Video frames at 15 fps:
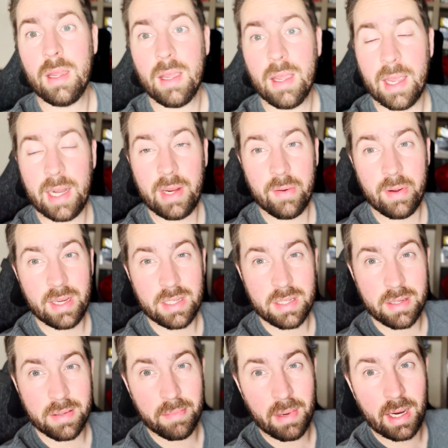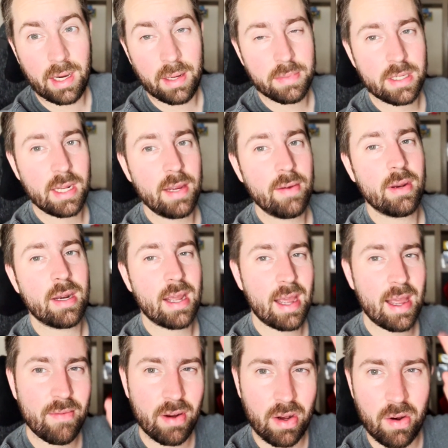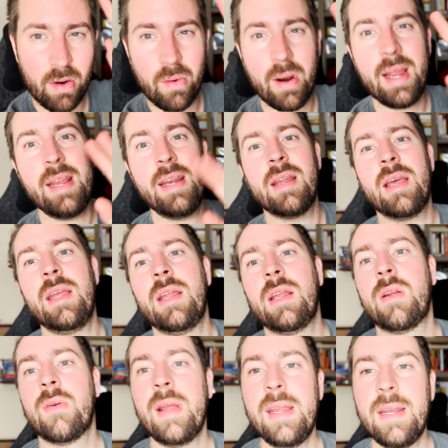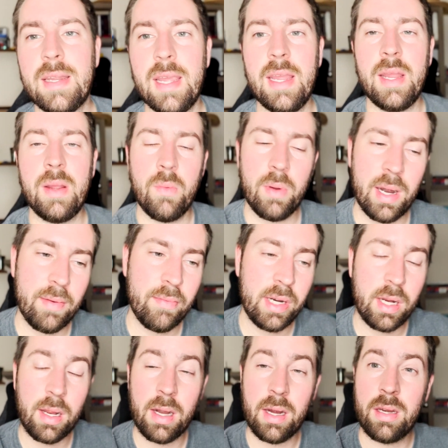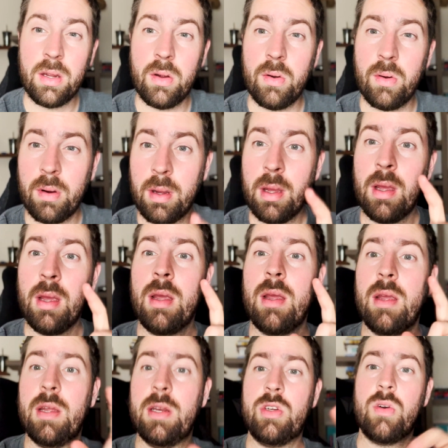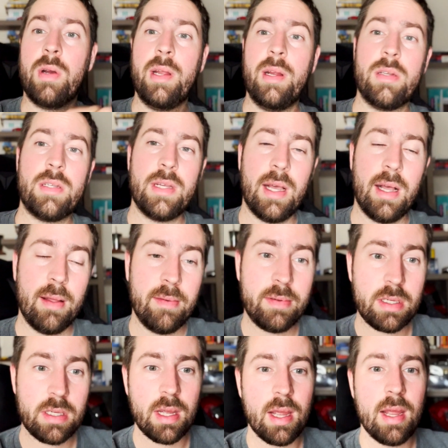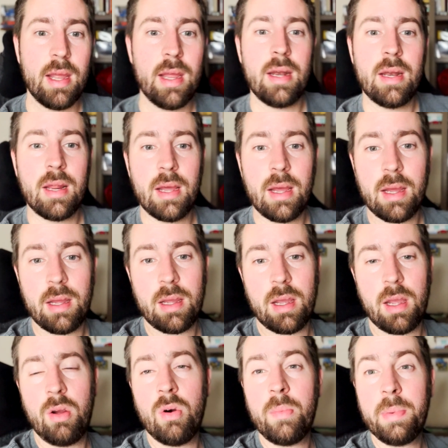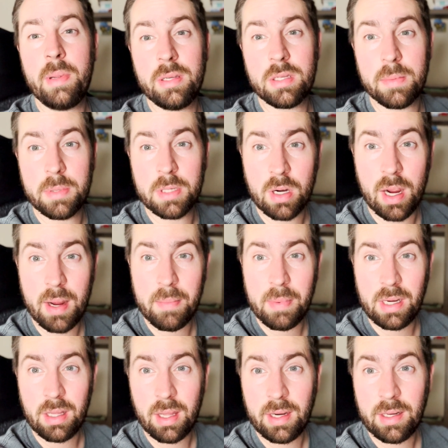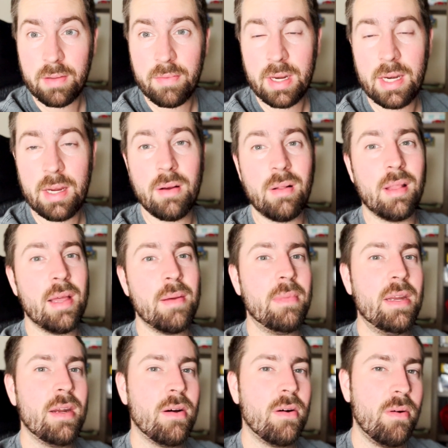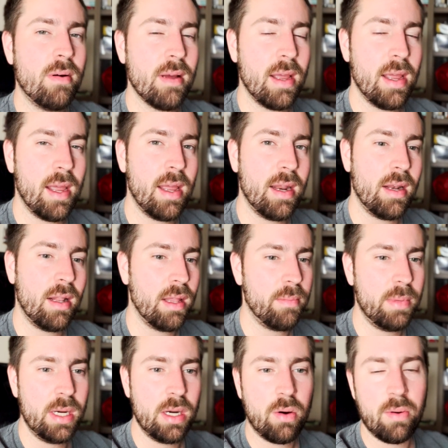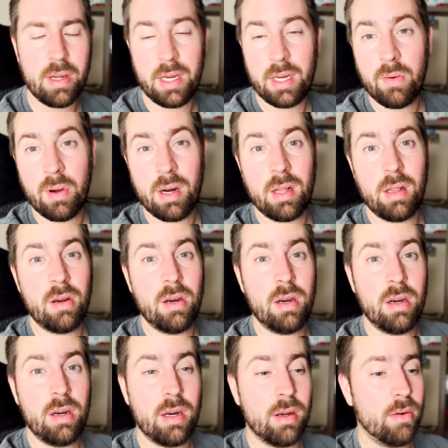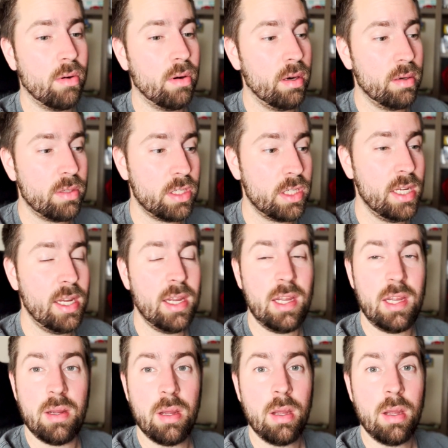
Anyways, my name is David. Have a great night, great day, whatever you're gonna do. Enjoy yourselves, and I hope you subscribe and you like the video. Let me know, and let me know what you want to learn or see